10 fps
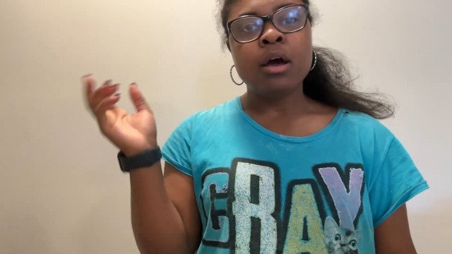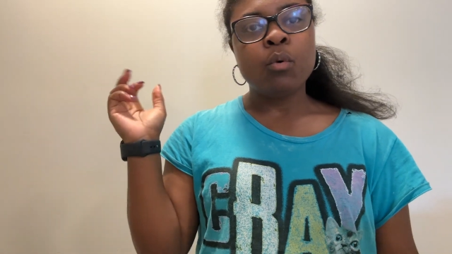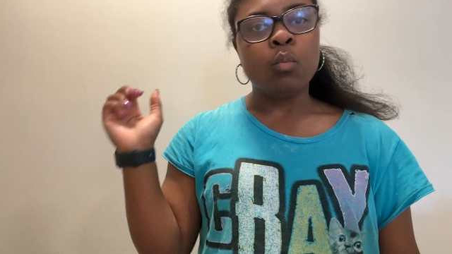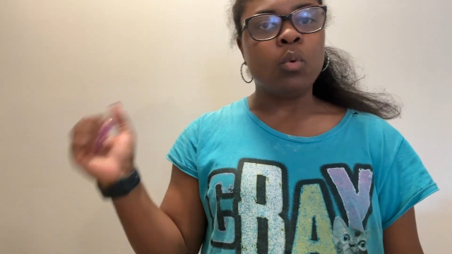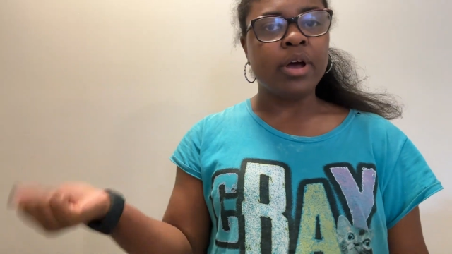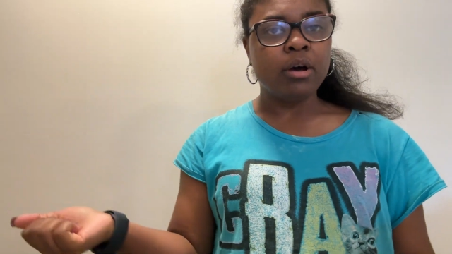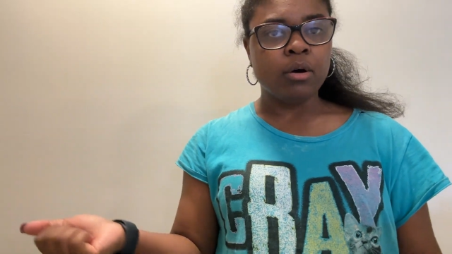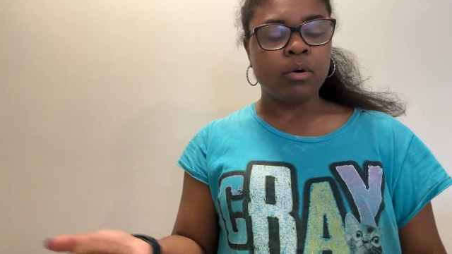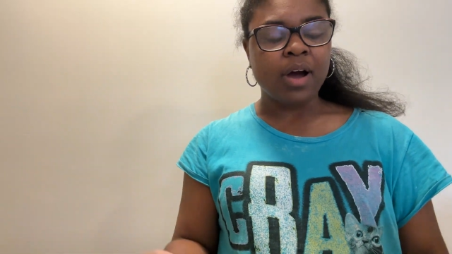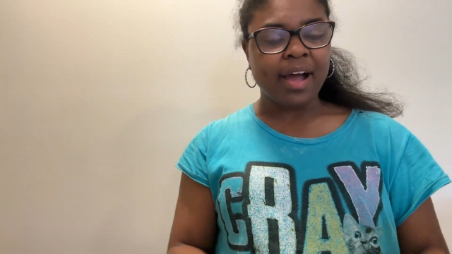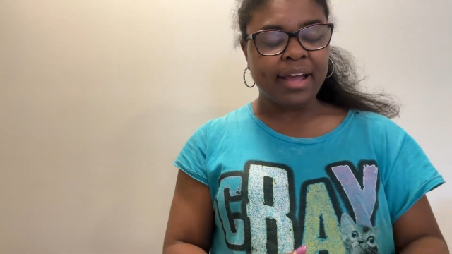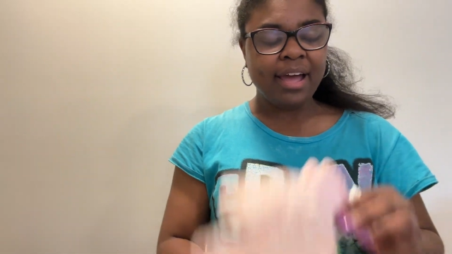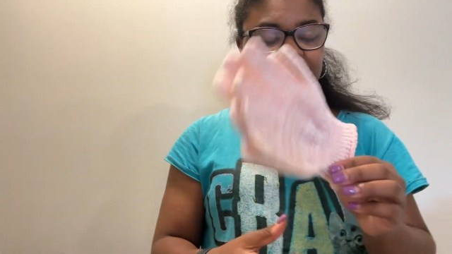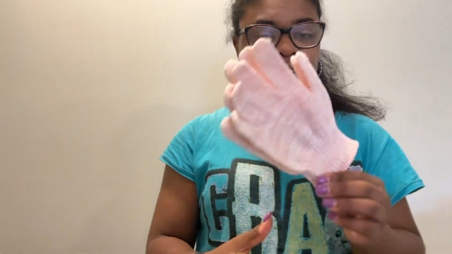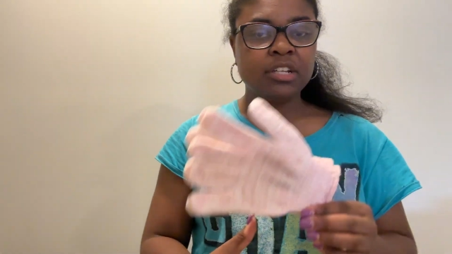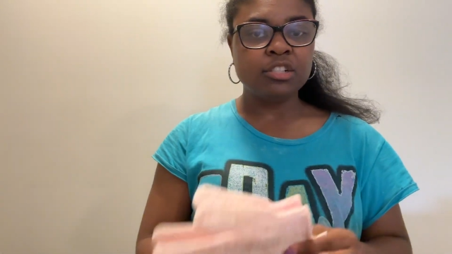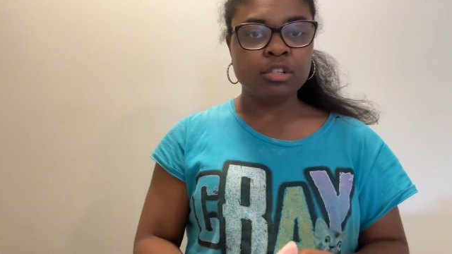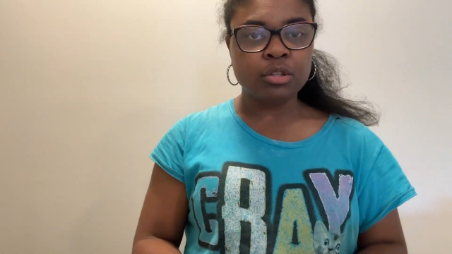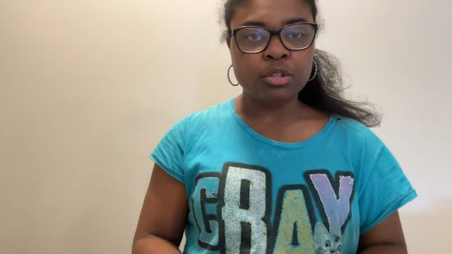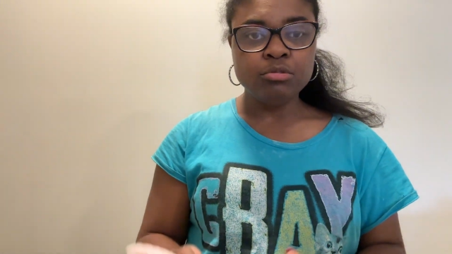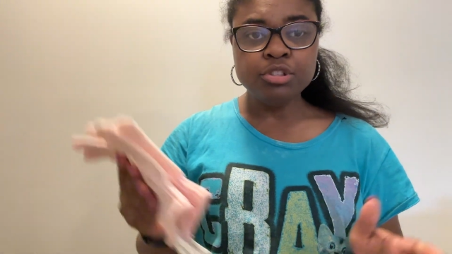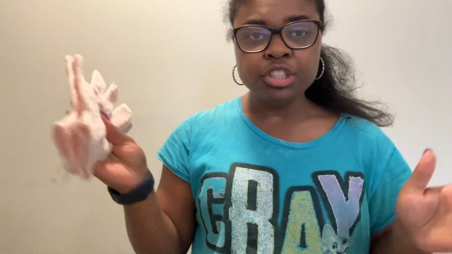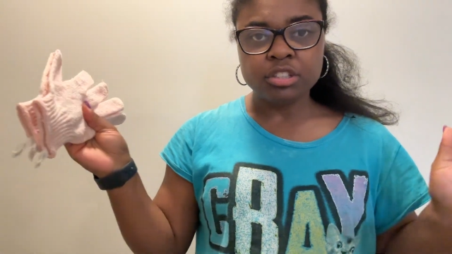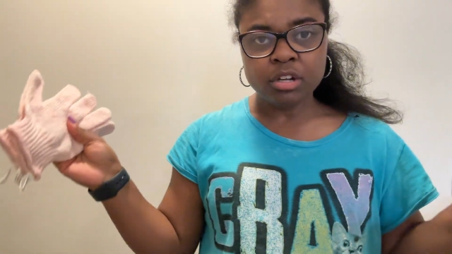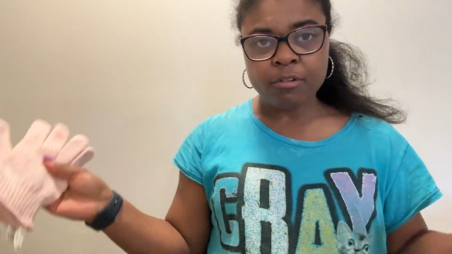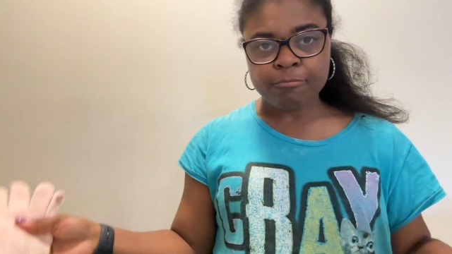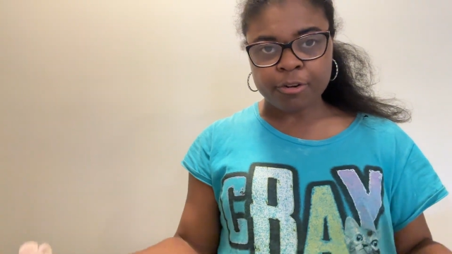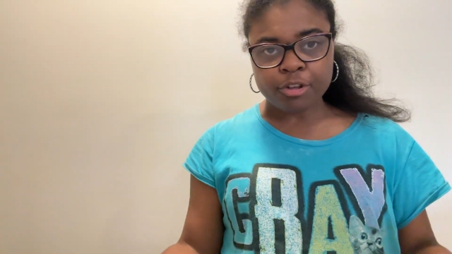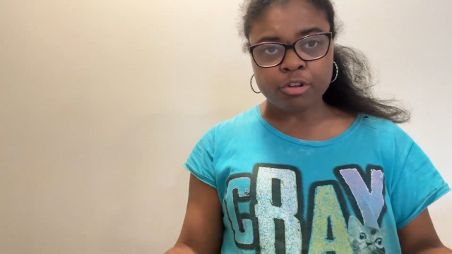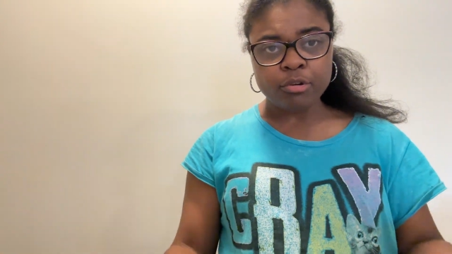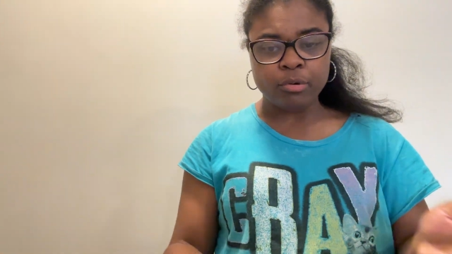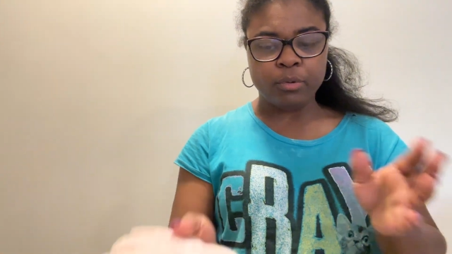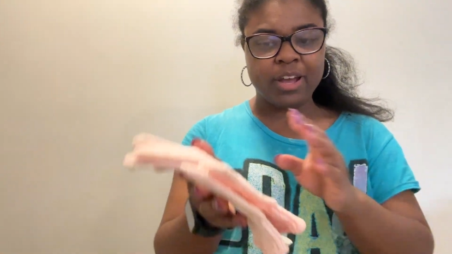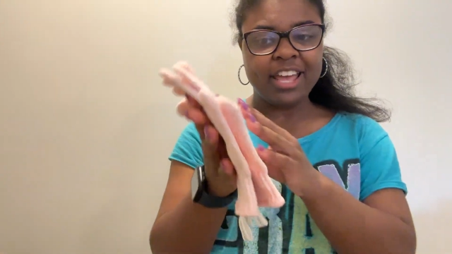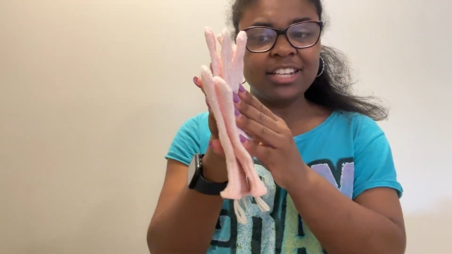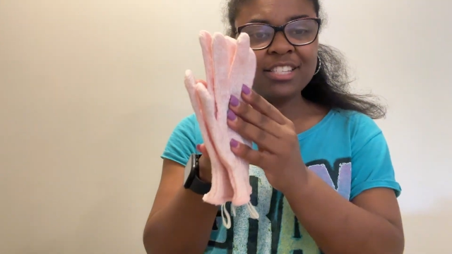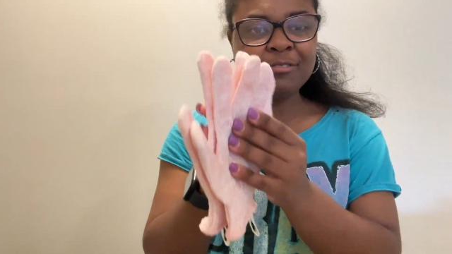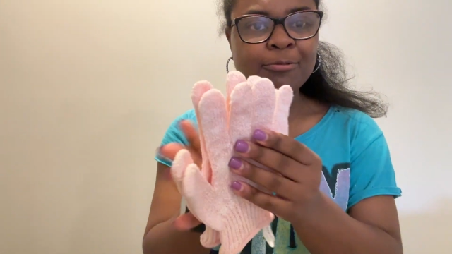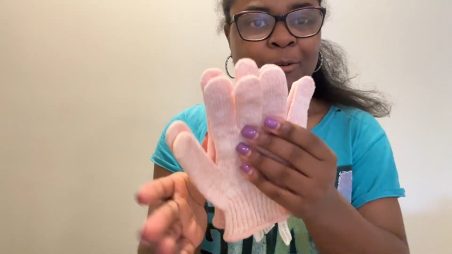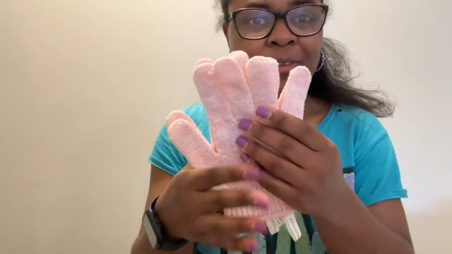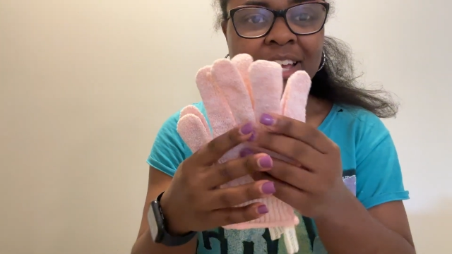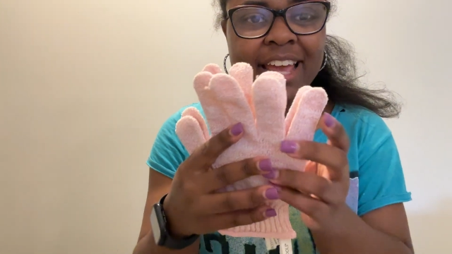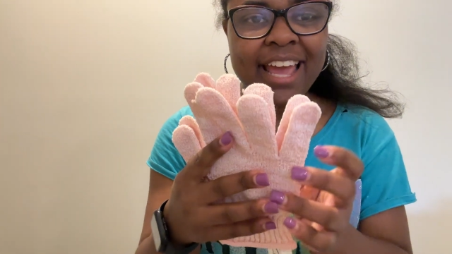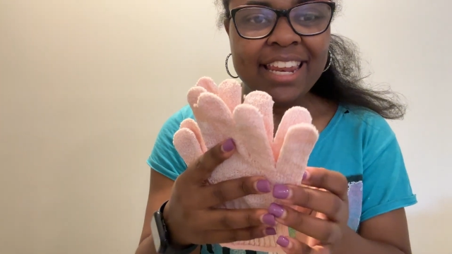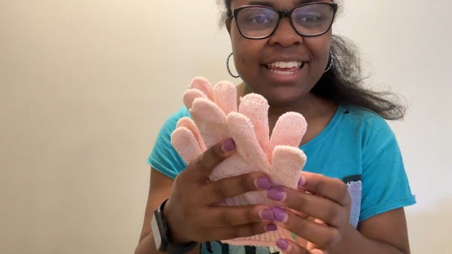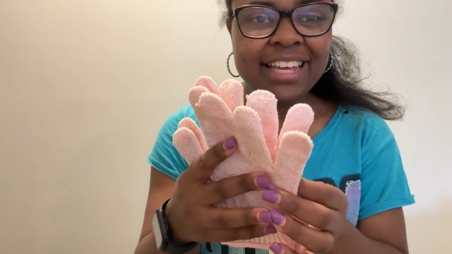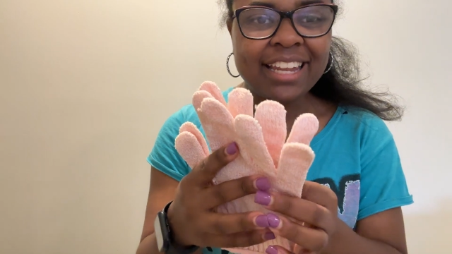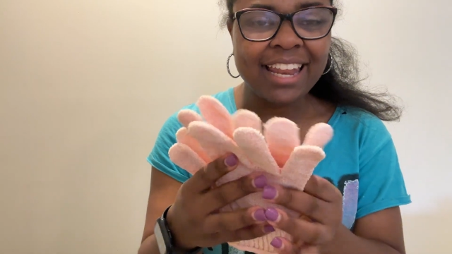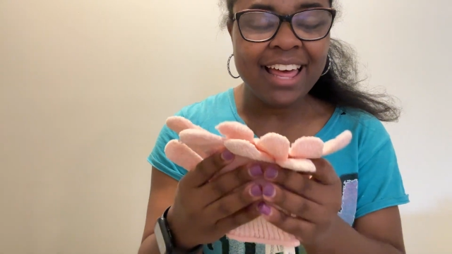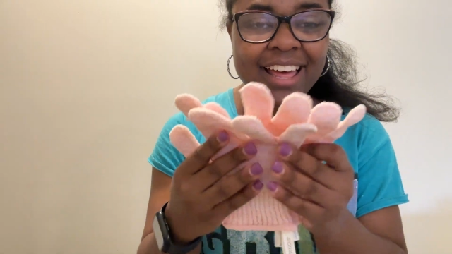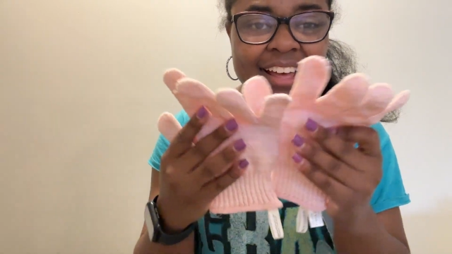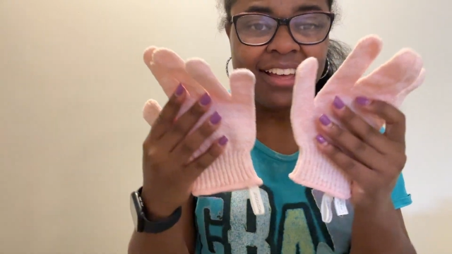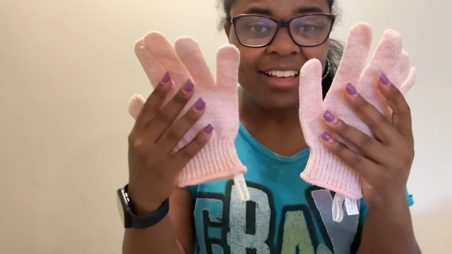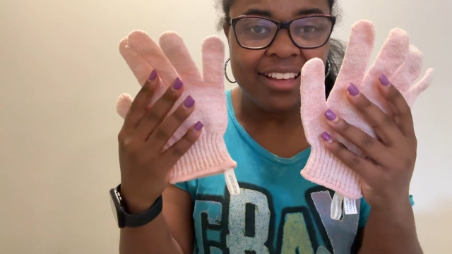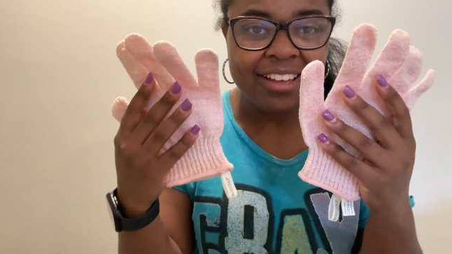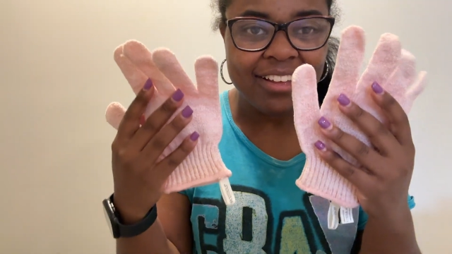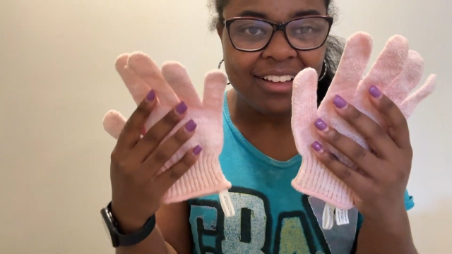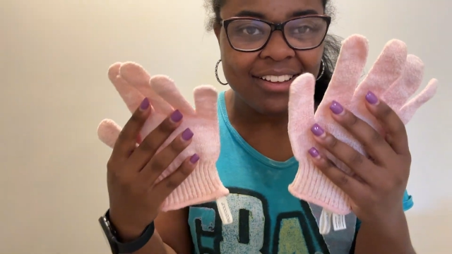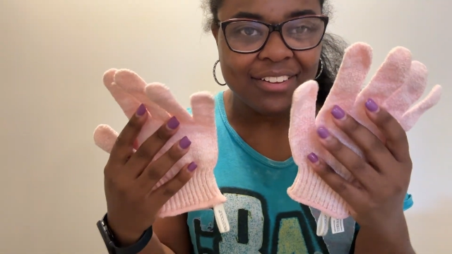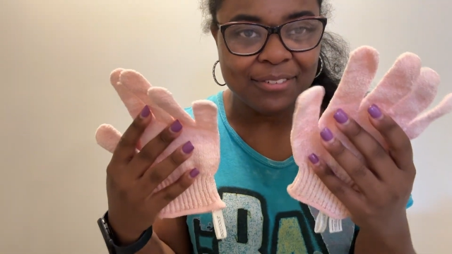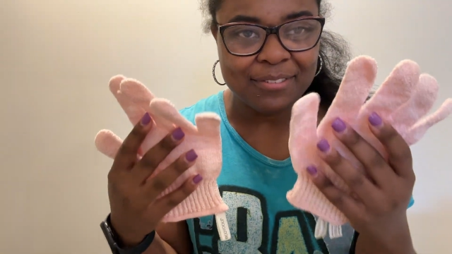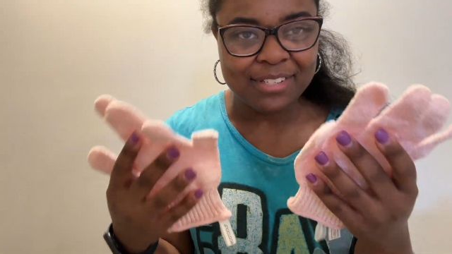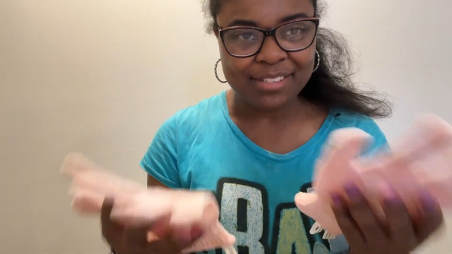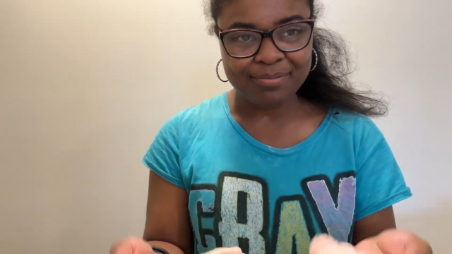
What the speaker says: Well, I have a solution for you. Exfoliating gloves.